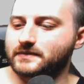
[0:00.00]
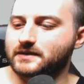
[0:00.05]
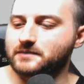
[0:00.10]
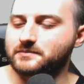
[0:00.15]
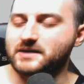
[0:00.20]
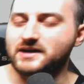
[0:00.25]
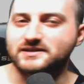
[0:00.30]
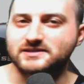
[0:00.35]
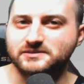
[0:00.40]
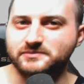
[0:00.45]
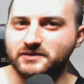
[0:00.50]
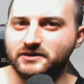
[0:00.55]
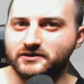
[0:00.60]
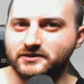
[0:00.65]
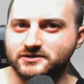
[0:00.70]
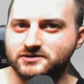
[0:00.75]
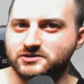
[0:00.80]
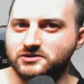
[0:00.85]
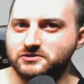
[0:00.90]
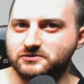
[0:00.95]
not smelling
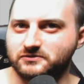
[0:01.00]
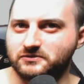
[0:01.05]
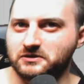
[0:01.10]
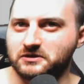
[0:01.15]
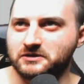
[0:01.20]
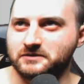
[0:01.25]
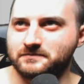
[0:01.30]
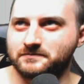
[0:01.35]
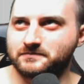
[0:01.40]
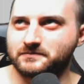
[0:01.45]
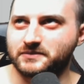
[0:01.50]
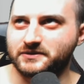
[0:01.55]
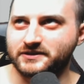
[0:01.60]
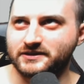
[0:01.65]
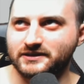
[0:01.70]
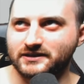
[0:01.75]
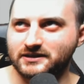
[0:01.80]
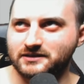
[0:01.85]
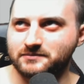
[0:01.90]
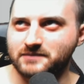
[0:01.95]
it so far, but
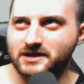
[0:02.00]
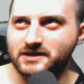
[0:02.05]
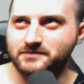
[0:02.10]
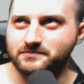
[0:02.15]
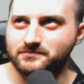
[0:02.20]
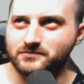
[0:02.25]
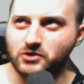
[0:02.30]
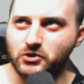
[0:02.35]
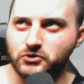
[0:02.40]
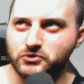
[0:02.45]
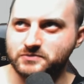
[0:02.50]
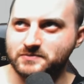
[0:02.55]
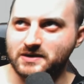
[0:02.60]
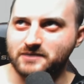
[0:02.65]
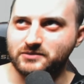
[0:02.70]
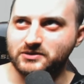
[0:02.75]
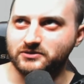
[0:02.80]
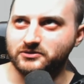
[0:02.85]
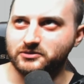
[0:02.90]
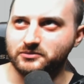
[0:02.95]
then again, my nose
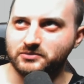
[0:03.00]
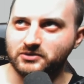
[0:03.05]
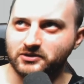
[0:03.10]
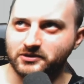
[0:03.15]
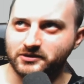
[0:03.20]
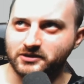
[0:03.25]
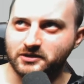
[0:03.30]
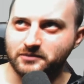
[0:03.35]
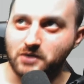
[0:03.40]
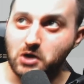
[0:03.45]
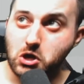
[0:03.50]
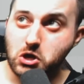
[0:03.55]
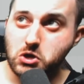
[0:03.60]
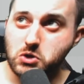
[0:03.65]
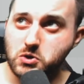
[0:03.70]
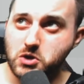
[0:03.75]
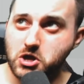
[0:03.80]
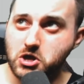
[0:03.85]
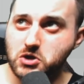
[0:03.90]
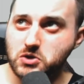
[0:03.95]
might be a little plugged up.
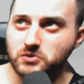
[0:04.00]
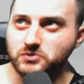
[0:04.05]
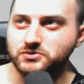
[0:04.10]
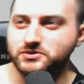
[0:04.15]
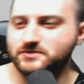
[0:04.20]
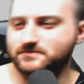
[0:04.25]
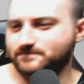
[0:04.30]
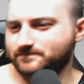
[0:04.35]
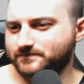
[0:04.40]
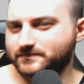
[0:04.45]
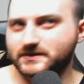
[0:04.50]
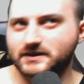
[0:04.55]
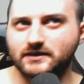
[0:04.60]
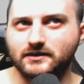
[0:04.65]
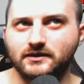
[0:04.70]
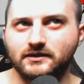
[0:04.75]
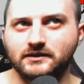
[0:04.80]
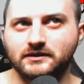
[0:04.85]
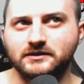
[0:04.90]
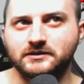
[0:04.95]
Who knows?
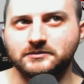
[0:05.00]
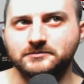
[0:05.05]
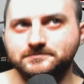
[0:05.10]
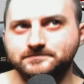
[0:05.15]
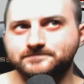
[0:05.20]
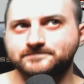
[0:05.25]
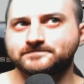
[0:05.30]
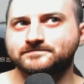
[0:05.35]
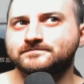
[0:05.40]
Oh